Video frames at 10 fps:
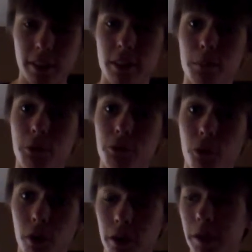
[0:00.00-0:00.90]
they did
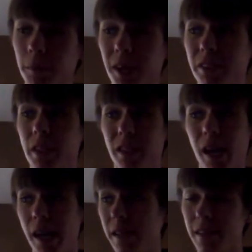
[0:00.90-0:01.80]
before. I'm not saying
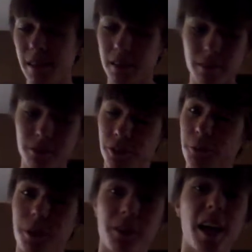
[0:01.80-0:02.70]
that anything
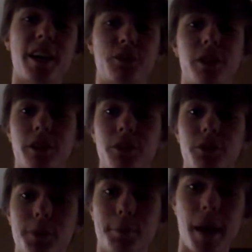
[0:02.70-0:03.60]
from their last
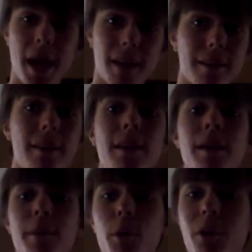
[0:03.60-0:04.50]
records was bad,
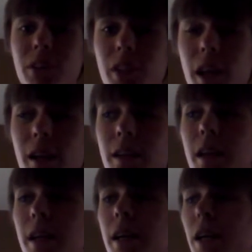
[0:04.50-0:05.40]
but once again,
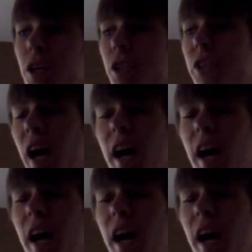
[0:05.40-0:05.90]
it just